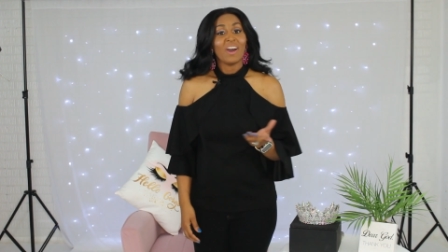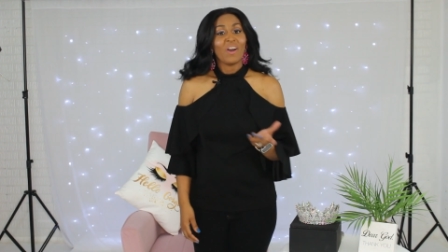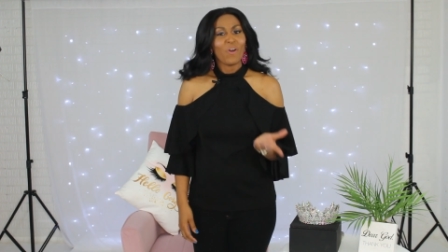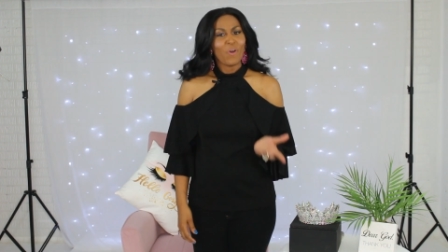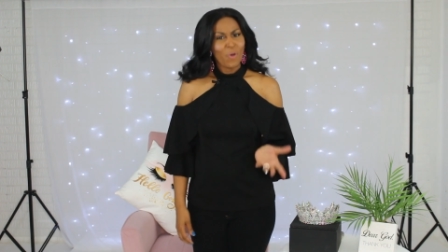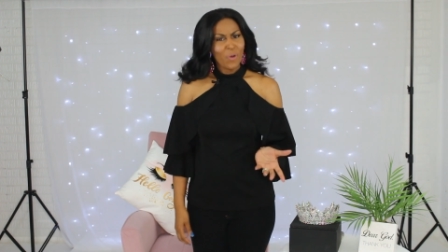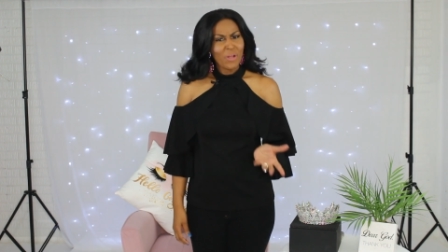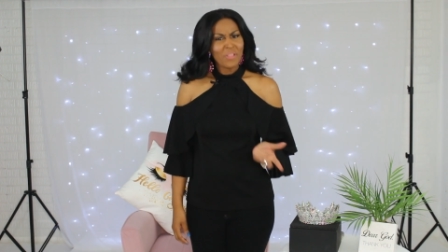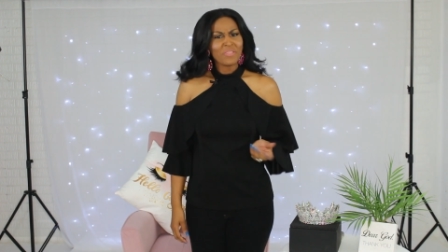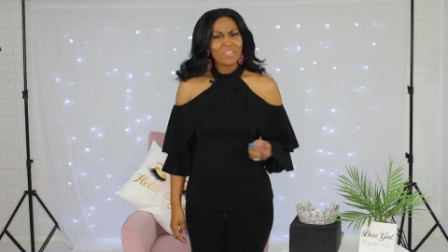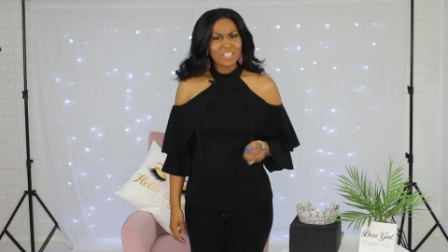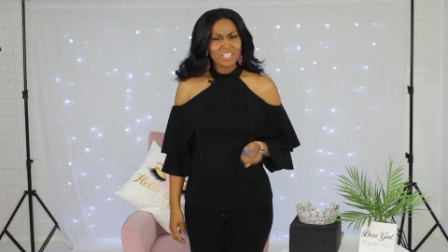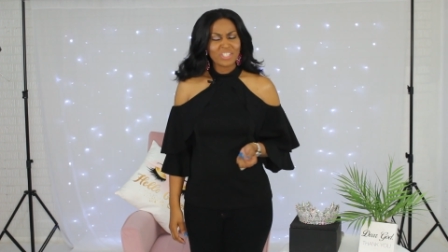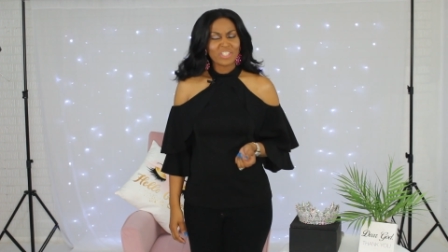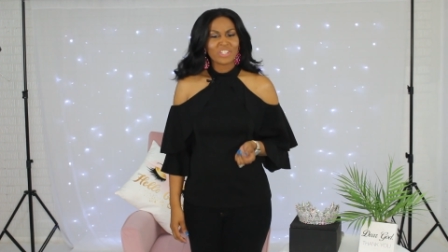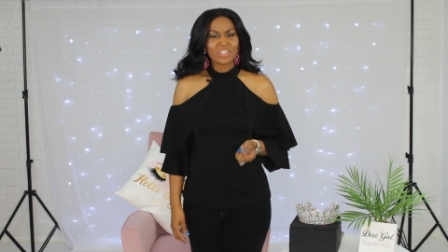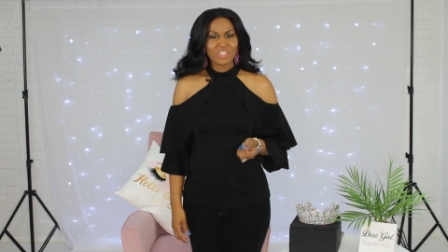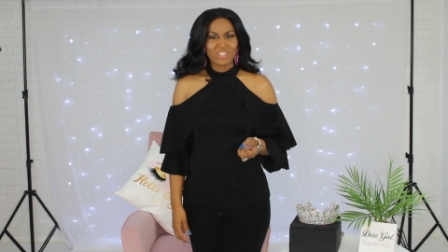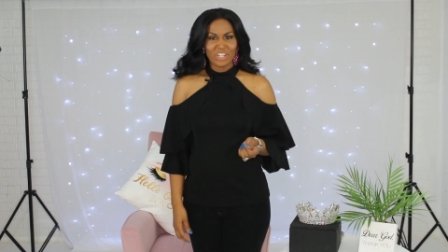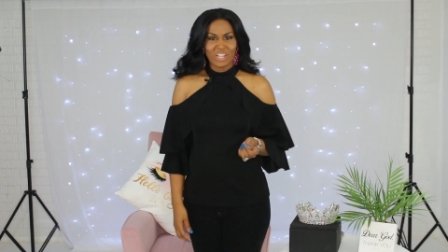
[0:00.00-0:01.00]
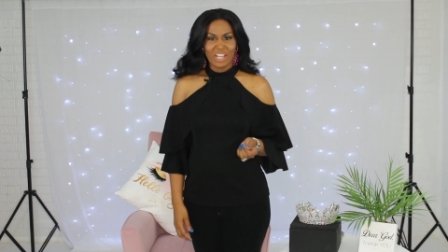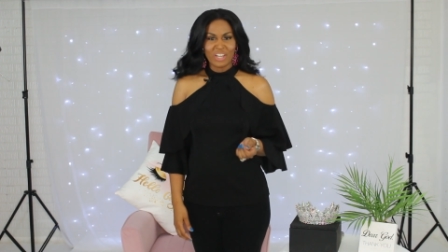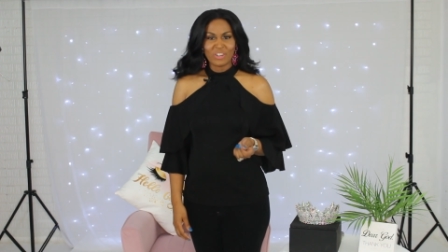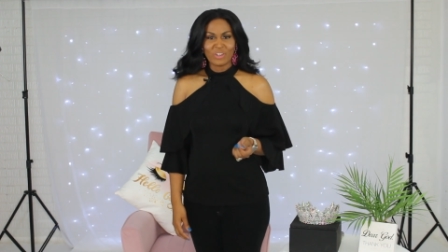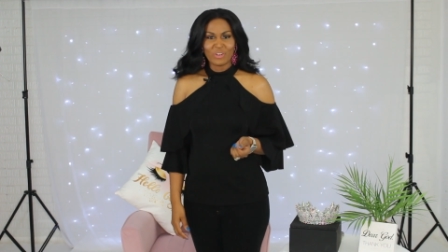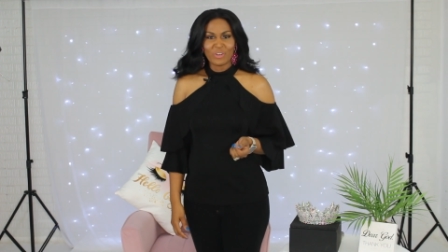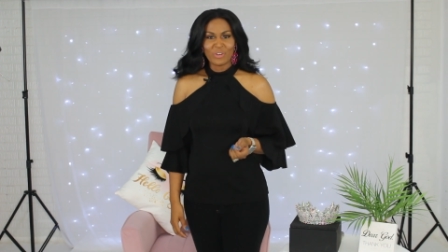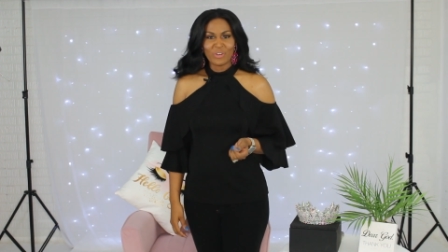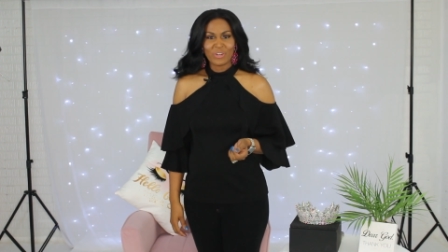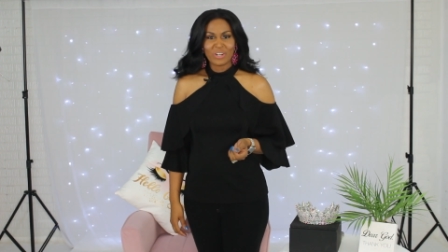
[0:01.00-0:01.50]
On this
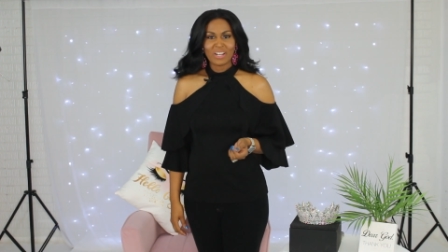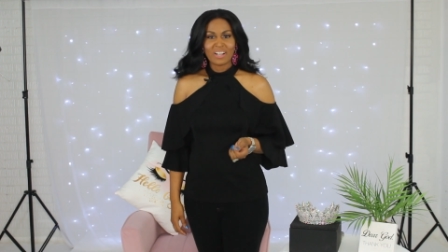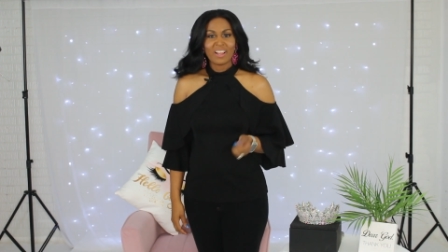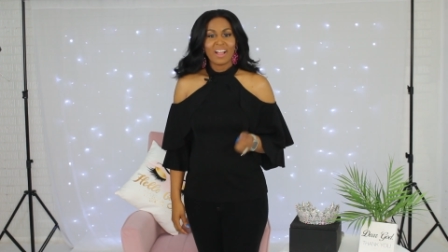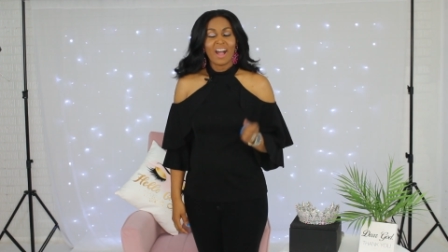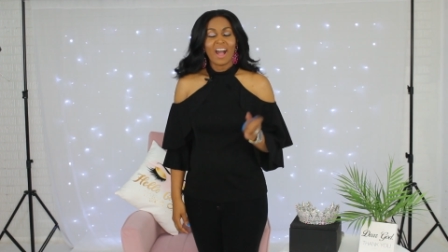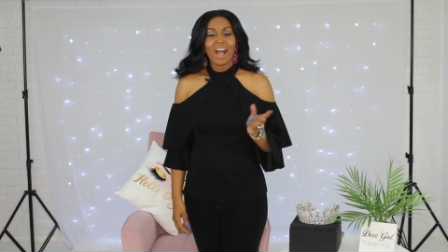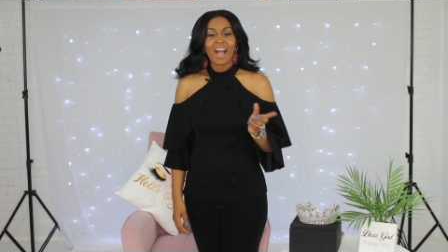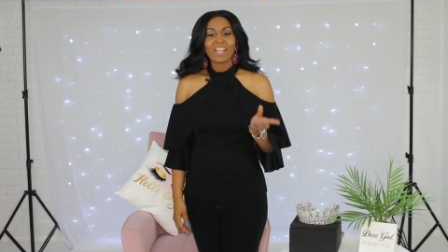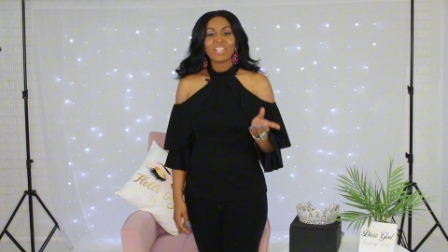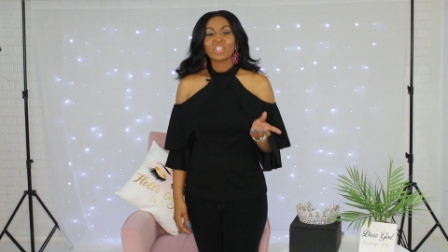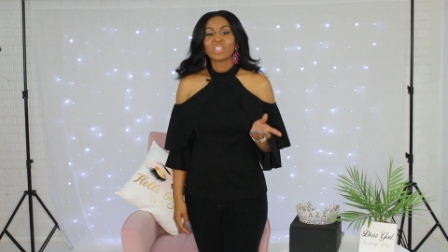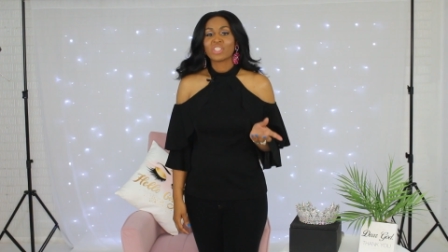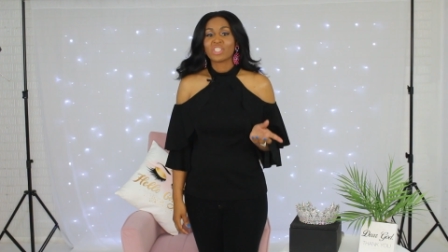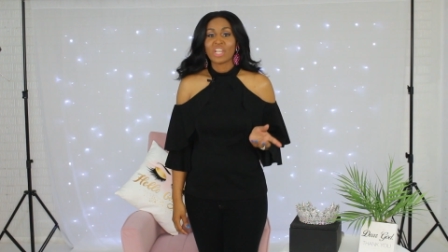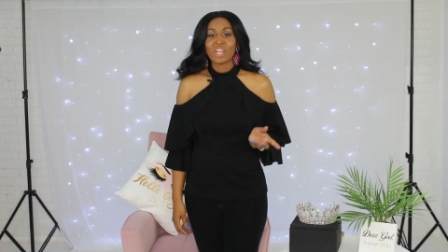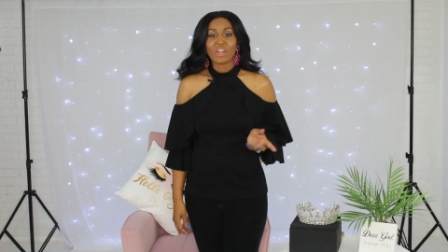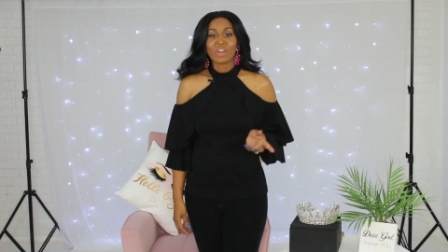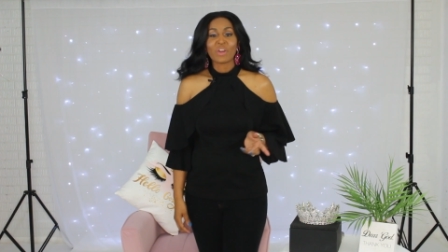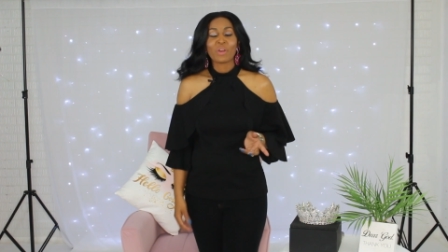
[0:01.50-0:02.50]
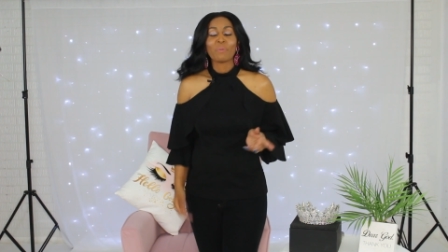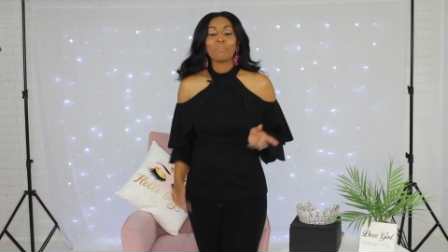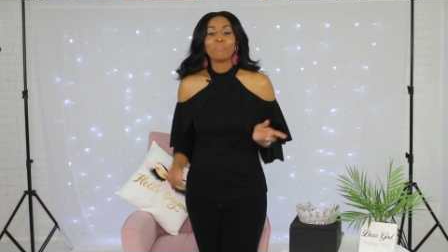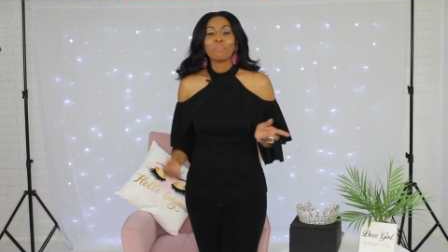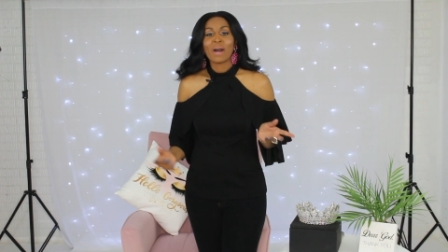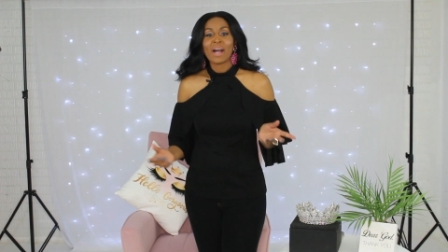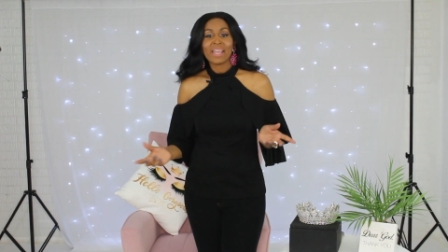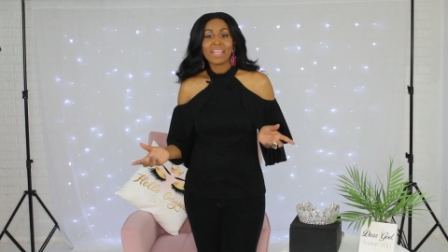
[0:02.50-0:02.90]
channel, I share my